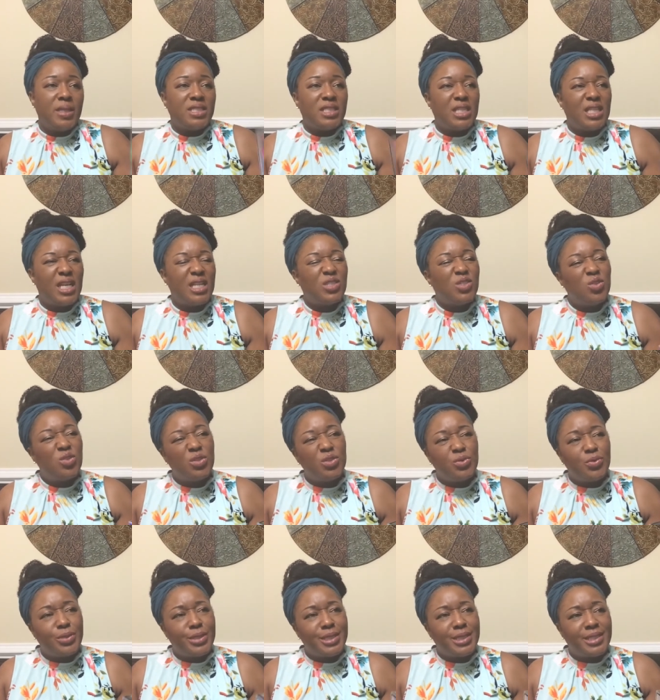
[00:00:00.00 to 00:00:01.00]
Did I do it
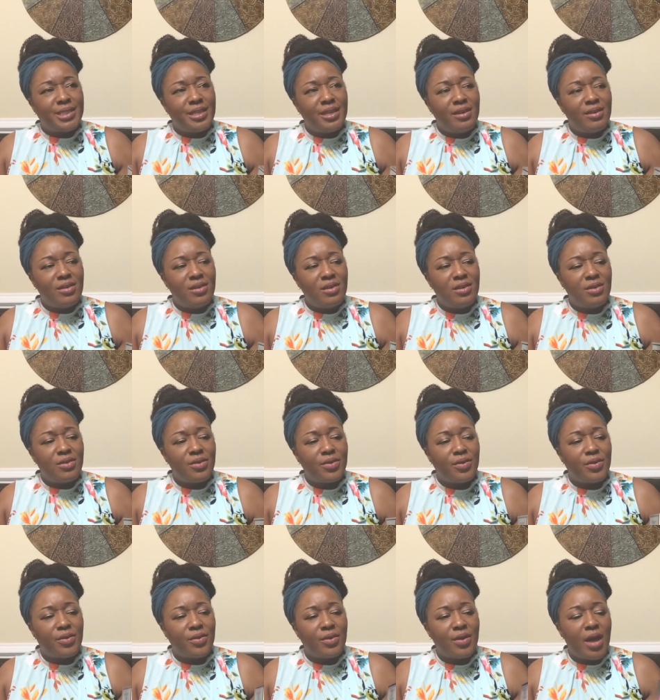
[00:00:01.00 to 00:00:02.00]
during the sale?
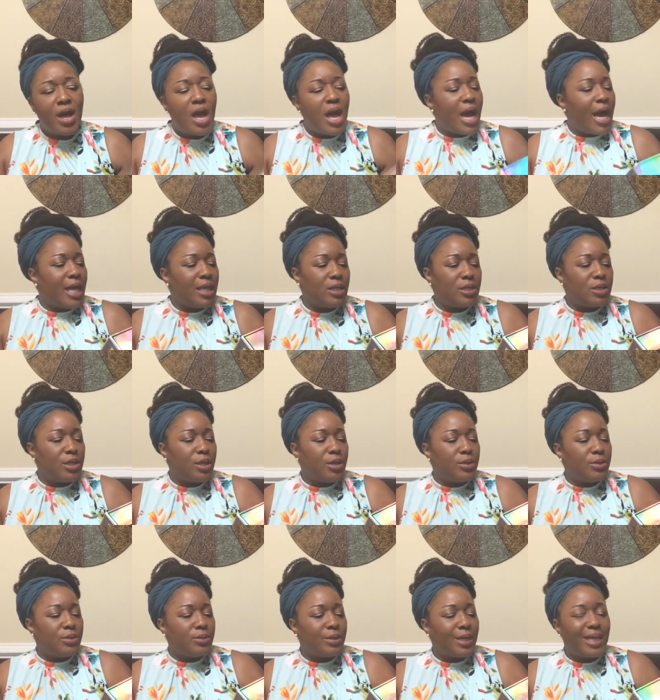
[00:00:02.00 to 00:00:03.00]
I don't
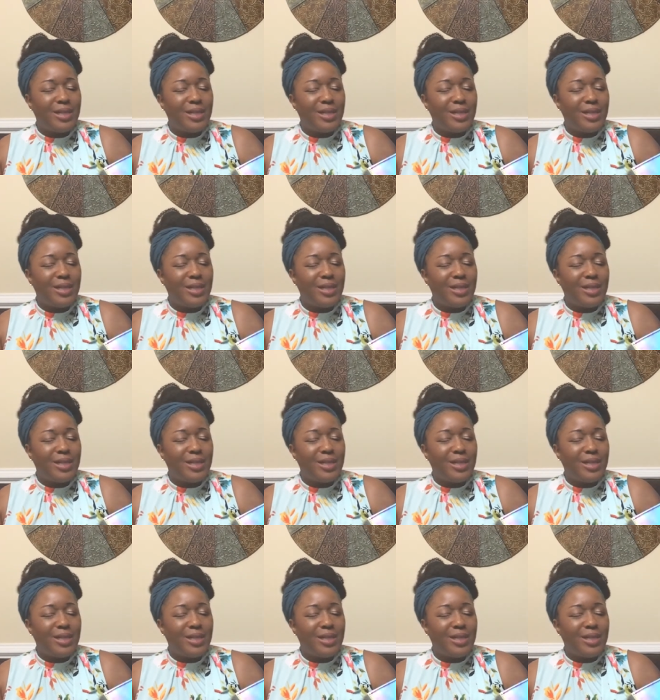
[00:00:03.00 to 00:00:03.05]
know.